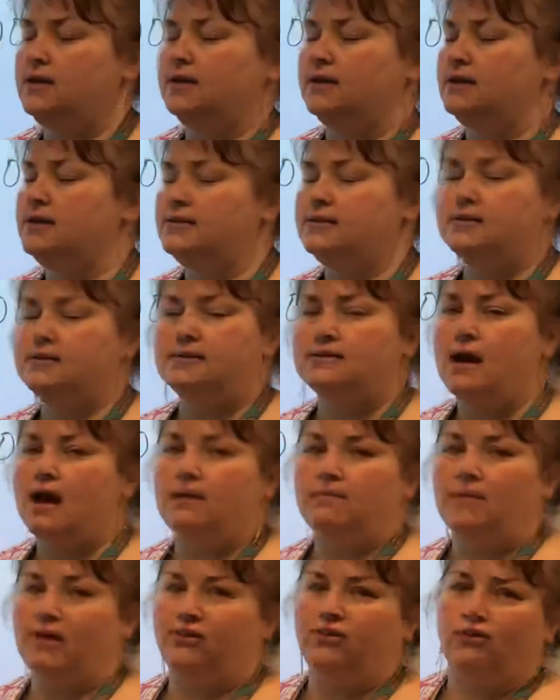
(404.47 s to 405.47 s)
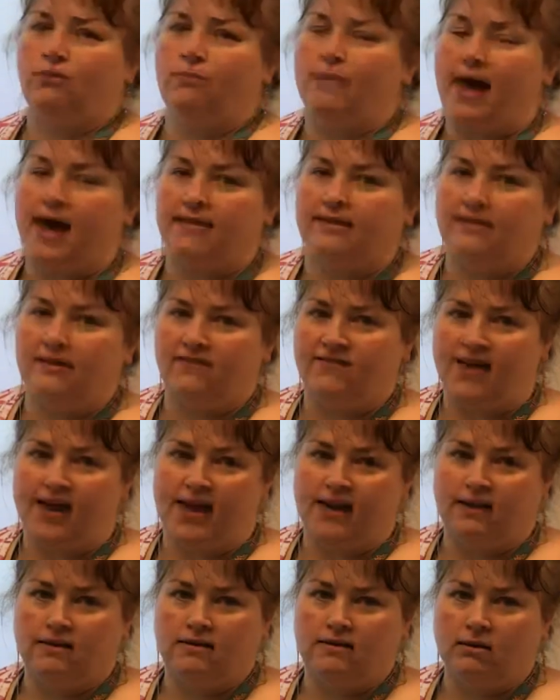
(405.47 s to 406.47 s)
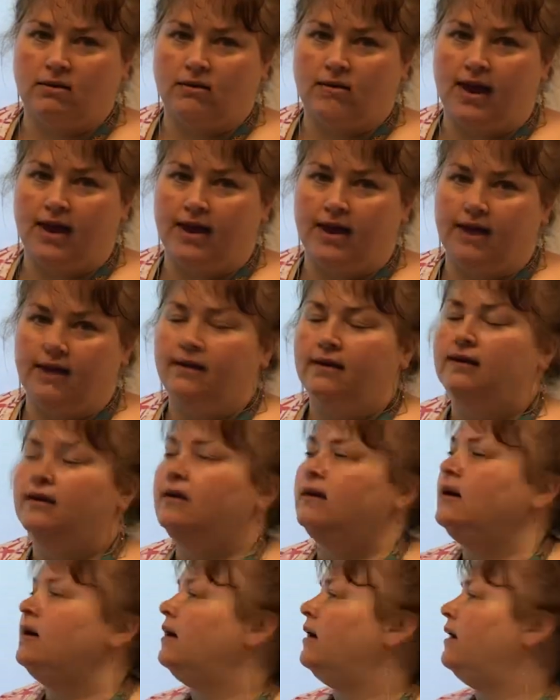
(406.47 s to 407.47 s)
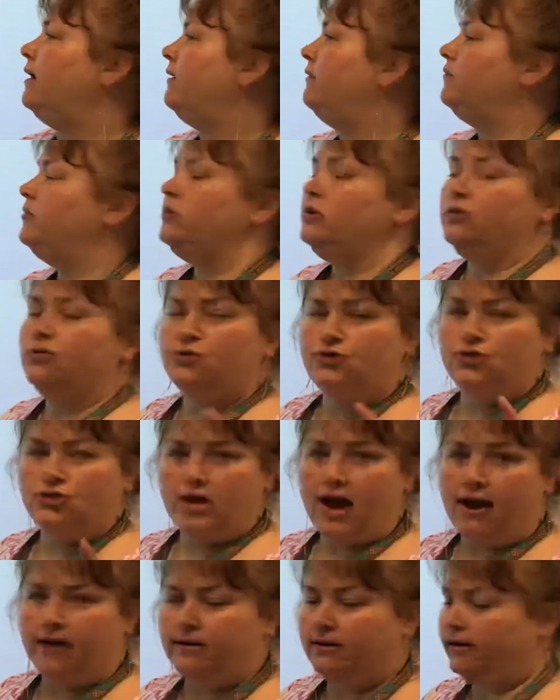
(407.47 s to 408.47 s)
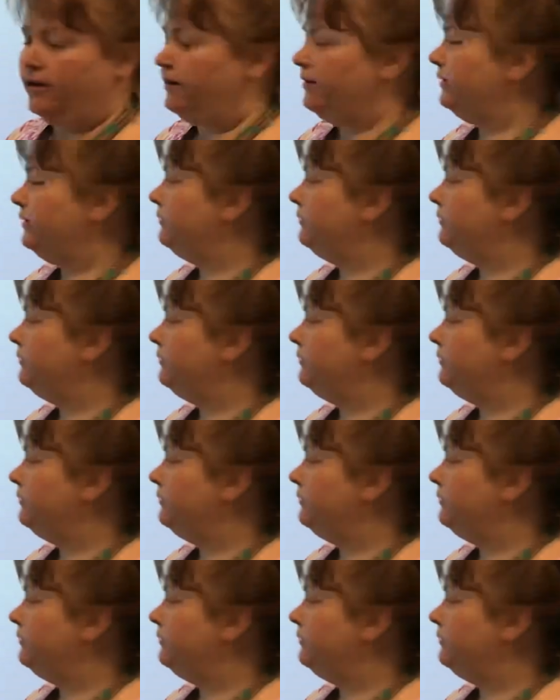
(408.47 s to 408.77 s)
This is not a mental math event, okay? Use your calculator.